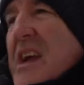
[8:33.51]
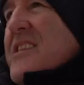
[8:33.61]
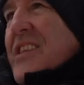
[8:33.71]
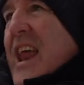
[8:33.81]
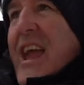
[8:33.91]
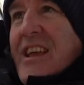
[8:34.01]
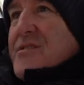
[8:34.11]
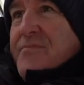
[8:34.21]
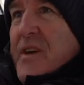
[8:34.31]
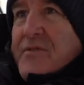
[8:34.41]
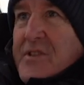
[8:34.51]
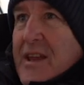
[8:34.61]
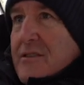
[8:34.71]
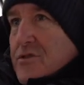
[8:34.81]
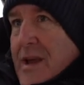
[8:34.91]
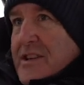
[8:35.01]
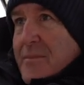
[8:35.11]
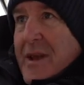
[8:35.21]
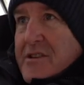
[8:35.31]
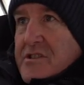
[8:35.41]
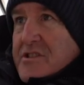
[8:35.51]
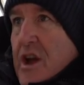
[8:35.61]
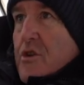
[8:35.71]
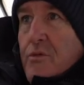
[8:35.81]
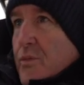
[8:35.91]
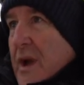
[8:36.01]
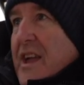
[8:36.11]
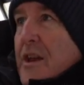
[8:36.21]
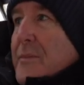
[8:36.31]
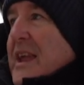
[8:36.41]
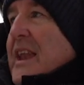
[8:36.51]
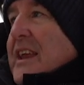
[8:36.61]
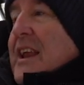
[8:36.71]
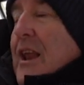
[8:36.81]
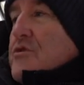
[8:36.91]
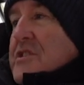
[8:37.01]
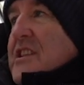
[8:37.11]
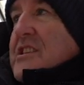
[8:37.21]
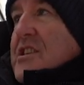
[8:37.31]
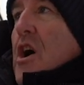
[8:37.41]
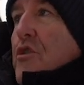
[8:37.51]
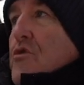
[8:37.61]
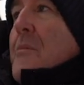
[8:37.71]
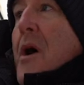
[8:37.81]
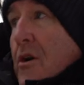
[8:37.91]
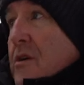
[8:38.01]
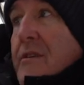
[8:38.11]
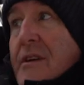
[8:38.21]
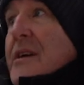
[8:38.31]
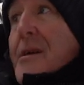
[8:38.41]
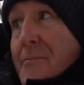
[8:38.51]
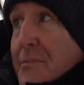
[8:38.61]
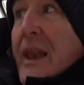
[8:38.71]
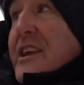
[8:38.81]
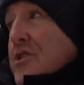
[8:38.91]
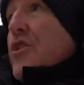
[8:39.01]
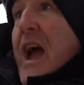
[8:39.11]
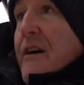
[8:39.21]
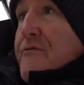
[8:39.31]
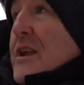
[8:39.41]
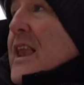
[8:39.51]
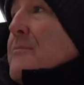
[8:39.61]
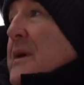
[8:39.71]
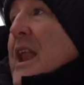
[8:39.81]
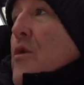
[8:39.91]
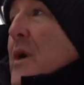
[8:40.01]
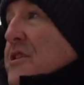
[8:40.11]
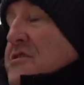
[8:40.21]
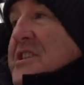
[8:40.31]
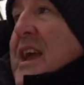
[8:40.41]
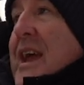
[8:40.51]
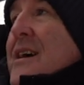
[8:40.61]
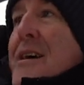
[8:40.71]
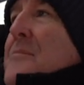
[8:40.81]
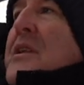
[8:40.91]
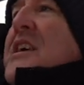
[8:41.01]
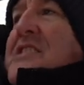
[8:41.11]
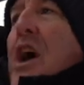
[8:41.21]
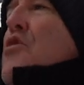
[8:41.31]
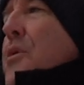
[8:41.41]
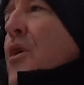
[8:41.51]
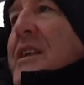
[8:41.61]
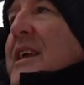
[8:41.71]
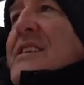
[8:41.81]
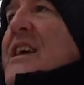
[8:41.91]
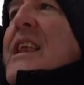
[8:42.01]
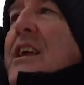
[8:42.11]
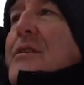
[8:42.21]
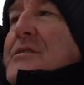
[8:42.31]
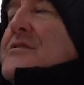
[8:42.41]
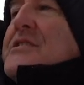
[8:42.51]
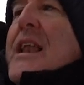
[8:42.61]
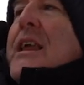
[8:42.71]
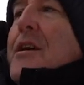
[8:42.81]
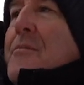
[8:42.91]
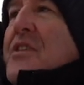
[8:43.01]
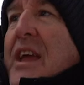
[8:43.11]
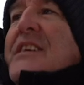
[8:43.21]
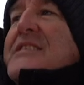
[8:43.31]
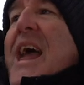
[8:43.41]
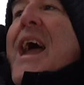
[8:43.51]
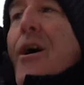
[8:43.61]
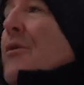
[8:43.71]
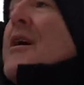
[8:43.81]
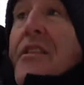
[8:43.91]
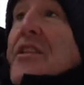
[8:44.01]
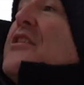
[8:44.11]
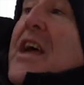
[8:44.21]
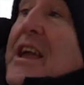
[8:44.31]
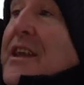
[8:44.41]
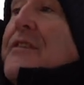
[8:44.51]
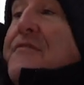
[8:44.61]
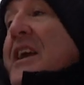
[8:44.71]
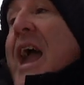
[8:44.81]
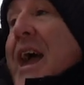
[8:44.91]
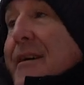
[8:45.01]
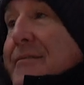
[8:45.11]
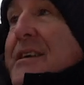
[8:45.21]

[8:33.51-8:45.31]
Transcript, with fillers: In the next fifteen, twenty minutes or so, we're going to be getting close to this cardinal mark. Please look out for it. Let me know when you see it. Okay. But there's no point in telling us, telling now. them things now that they're going to forget.